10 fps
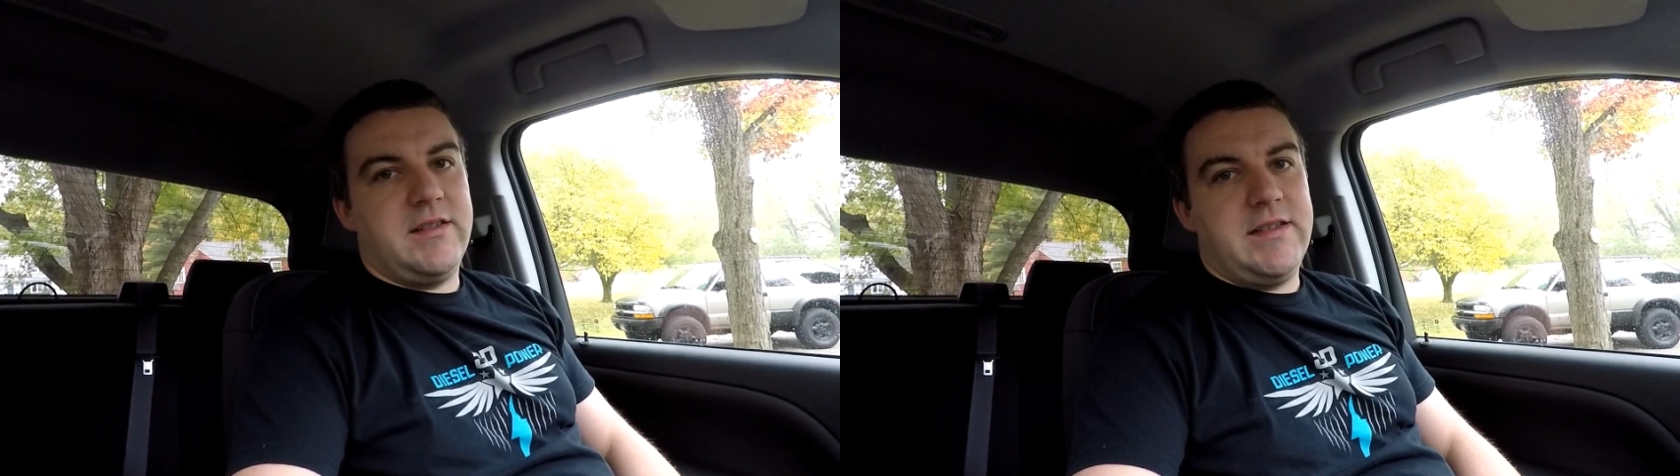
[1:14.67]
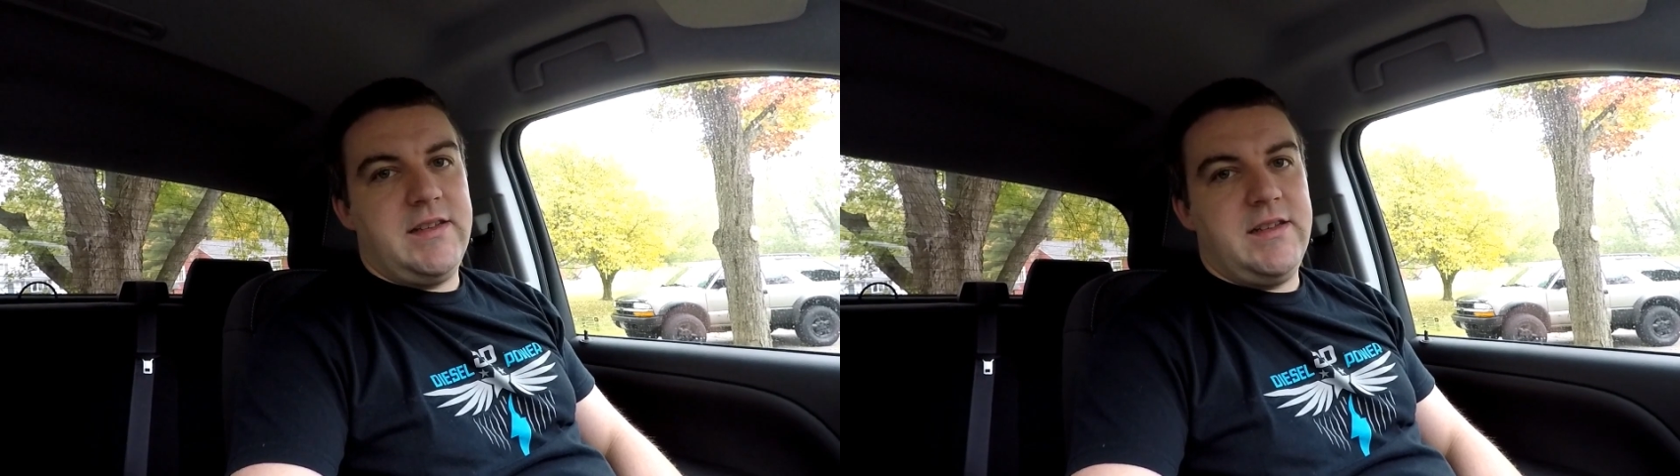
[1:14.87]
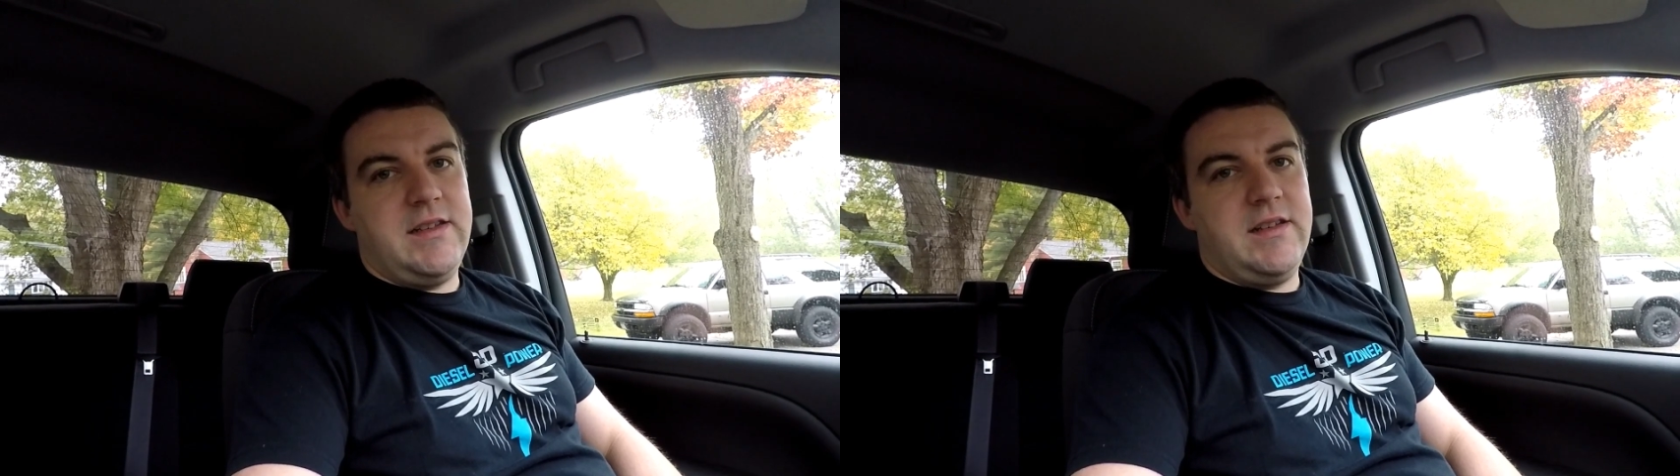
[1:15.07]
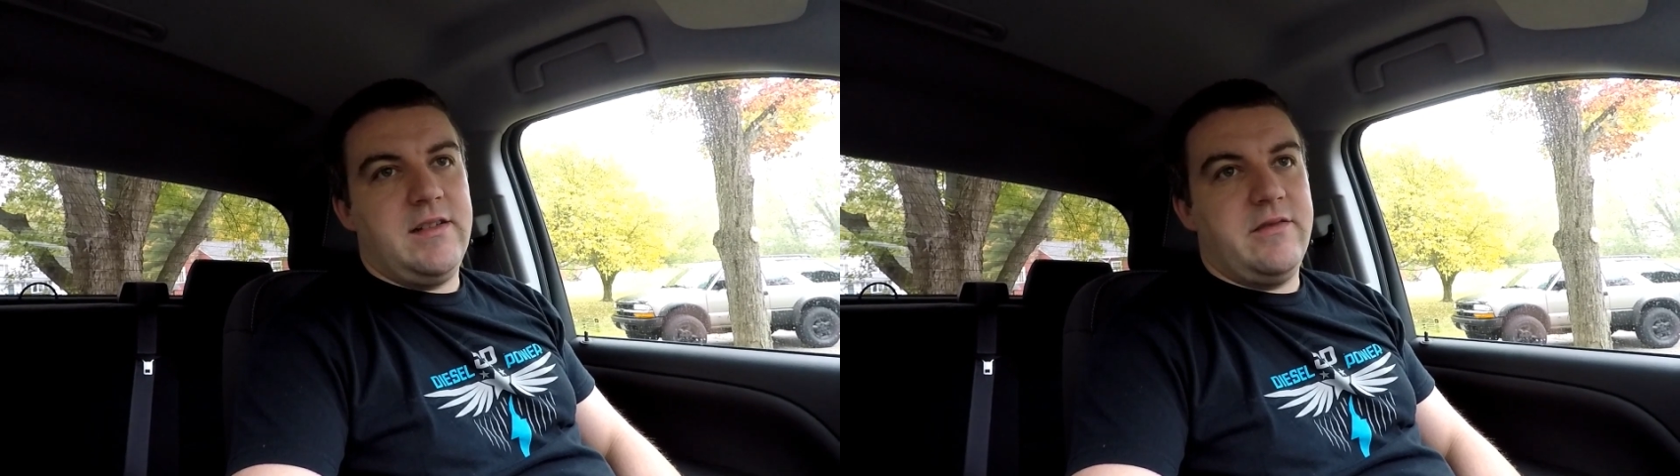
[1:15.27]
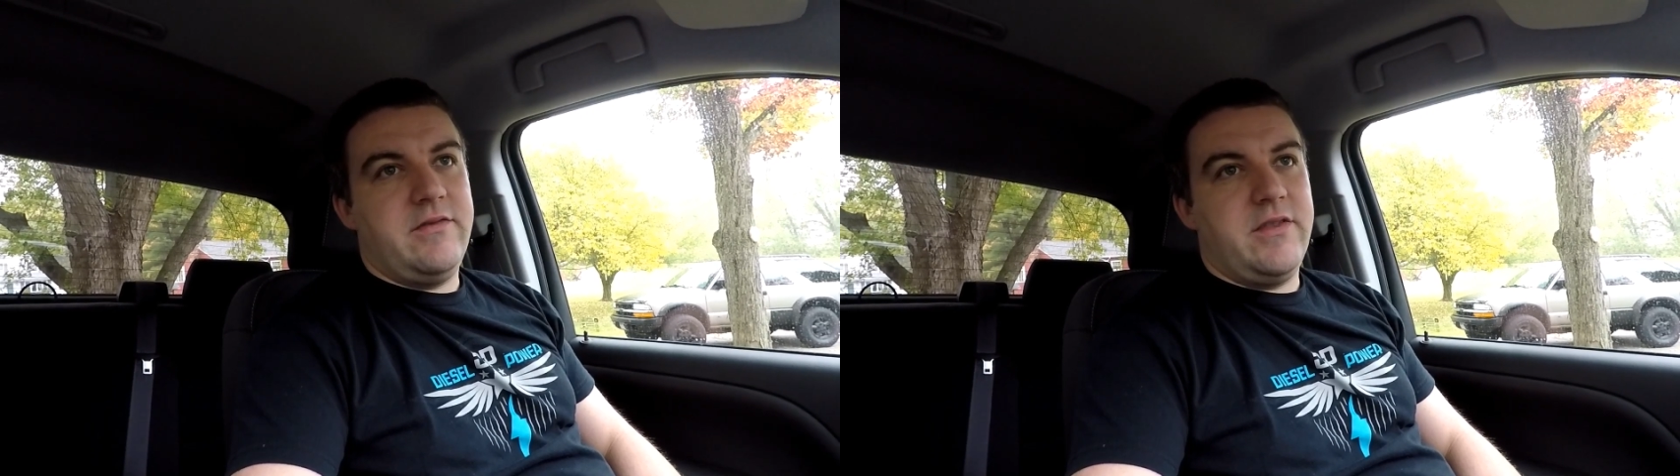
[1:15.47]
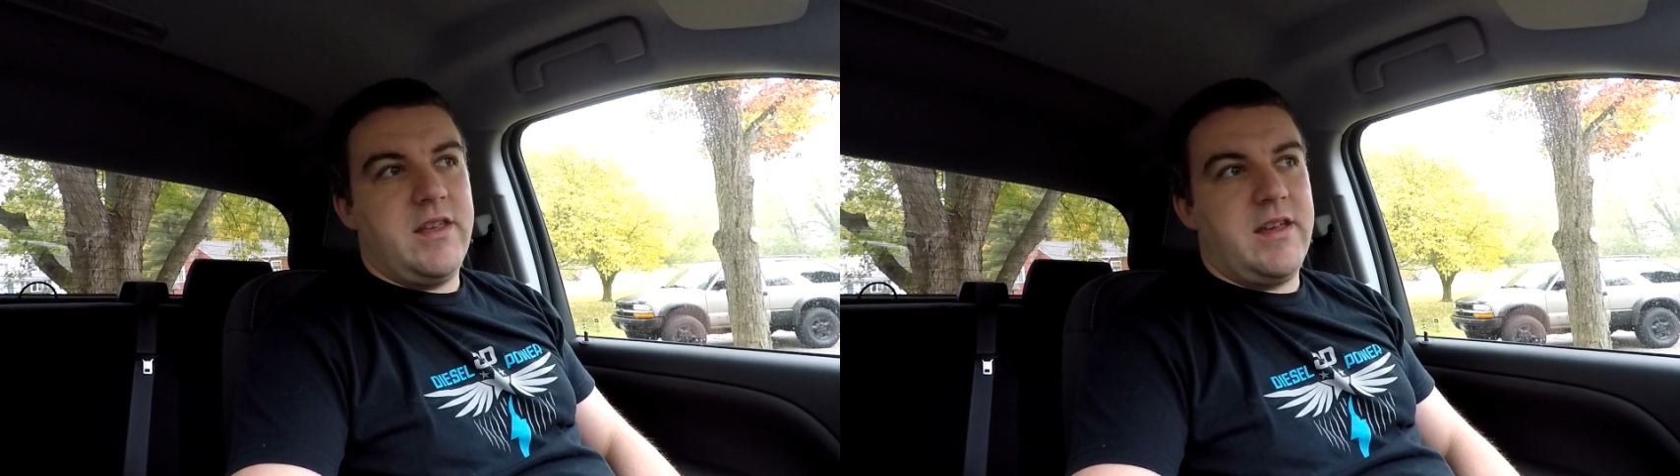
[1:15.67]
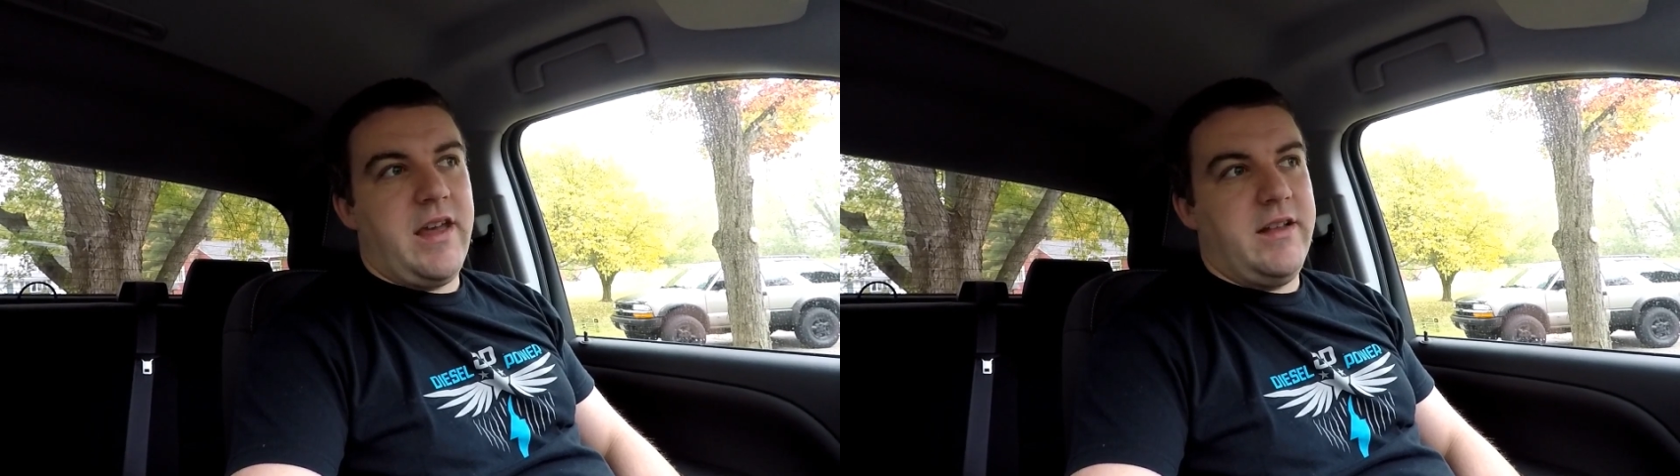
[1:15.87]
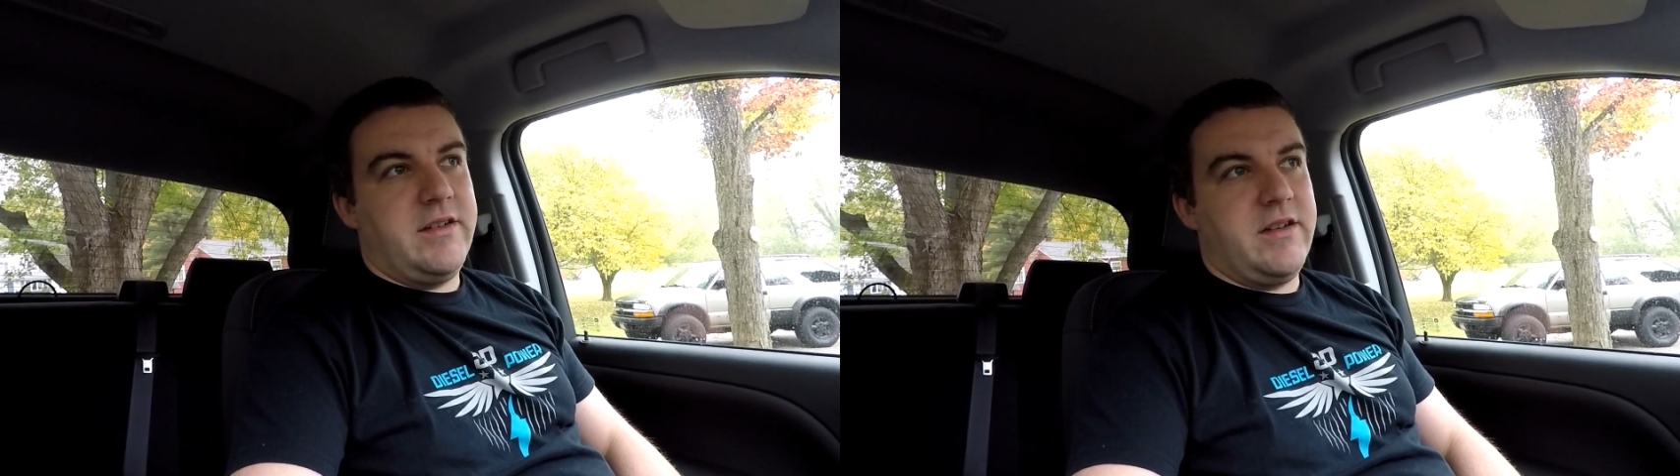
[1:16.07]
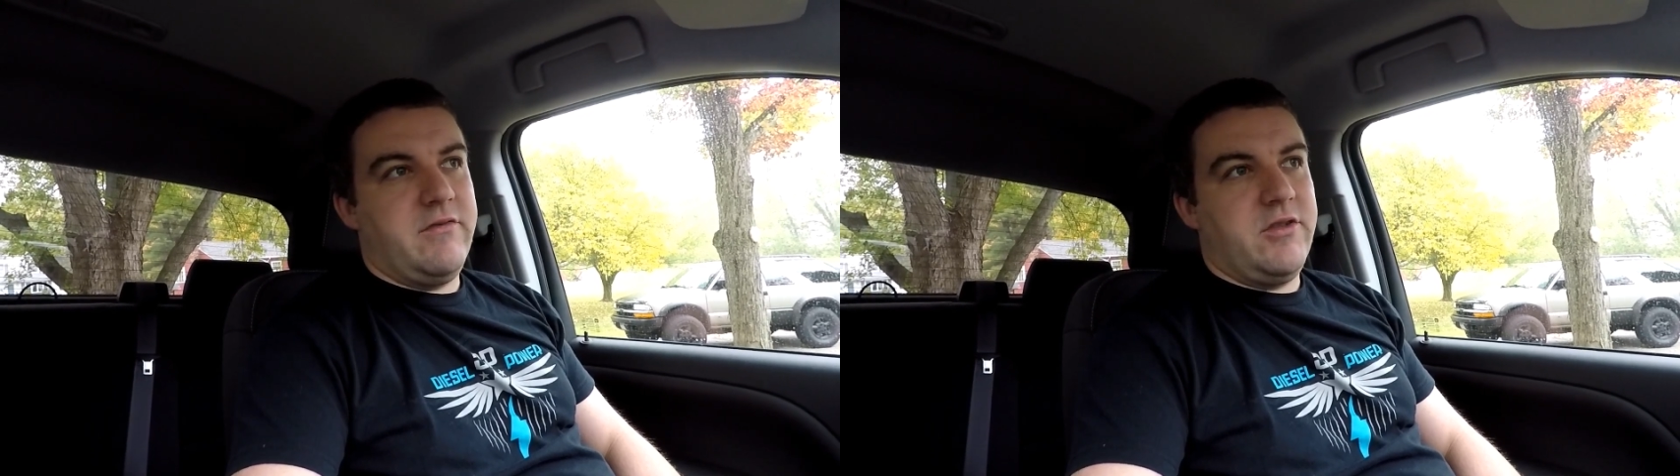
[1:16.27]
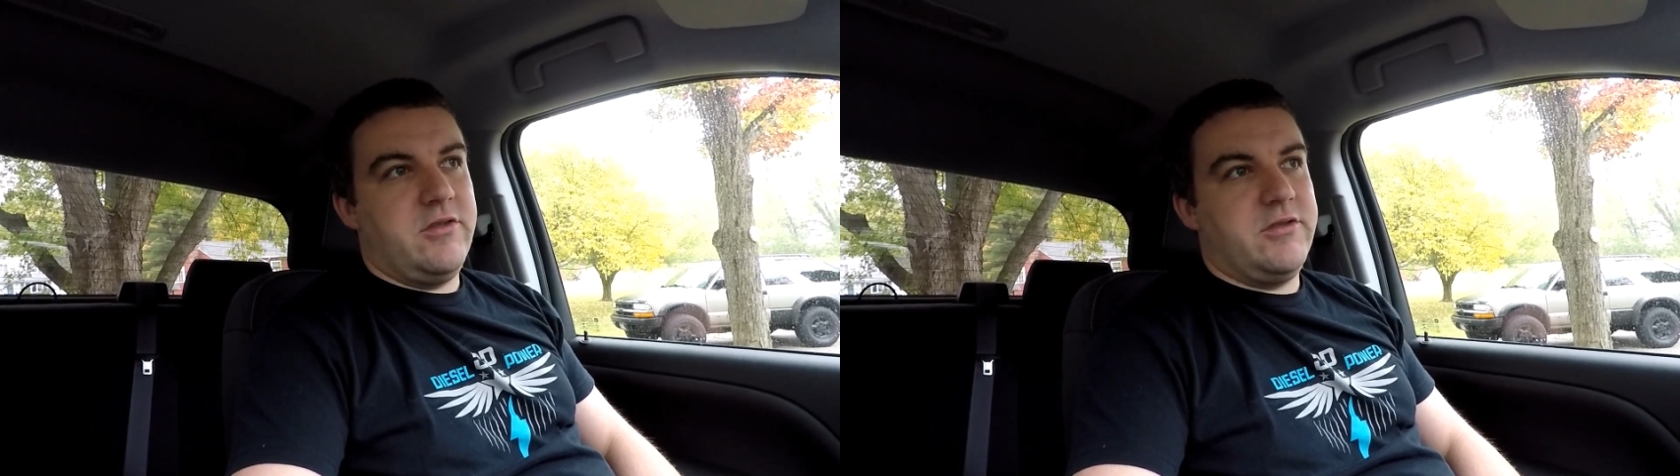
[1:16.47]
see if the catalytic
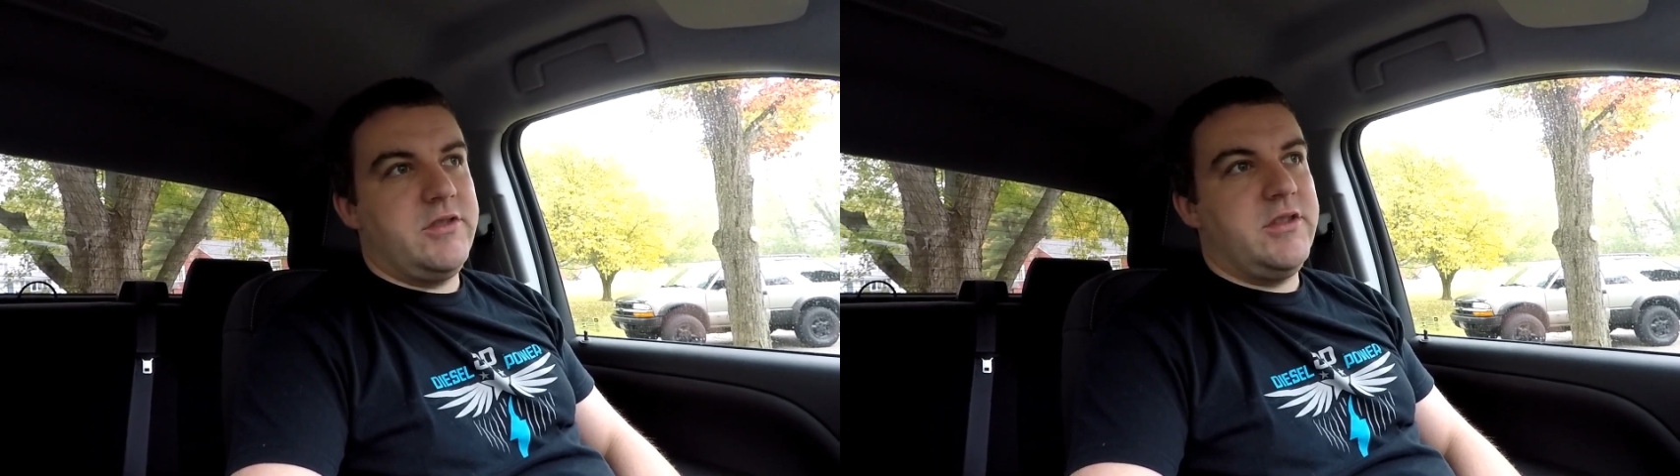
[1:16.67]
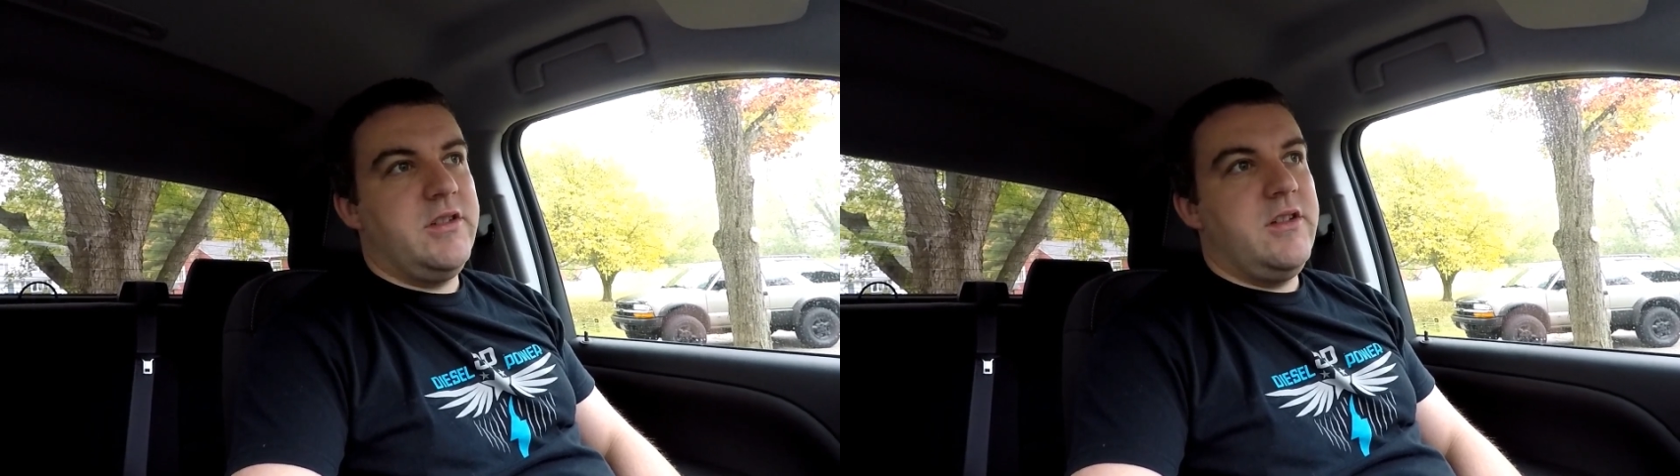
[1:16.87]
converters,